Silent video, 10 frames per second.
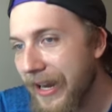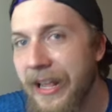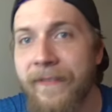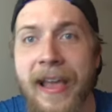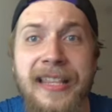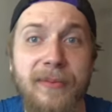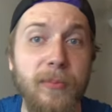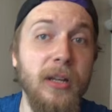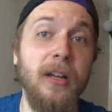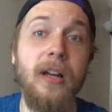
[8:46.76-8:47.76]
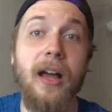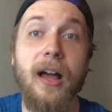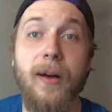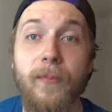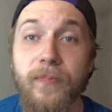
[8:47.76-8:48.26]
Phantom.
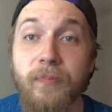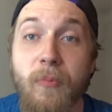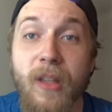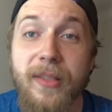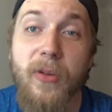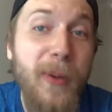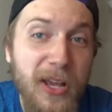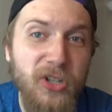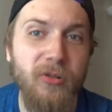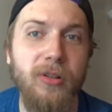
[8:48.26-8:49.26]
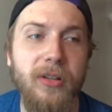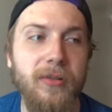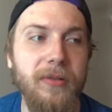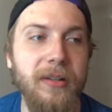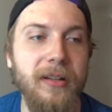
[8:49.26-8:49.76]
Another Pikachu
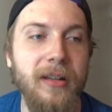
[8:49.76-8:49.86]
clone.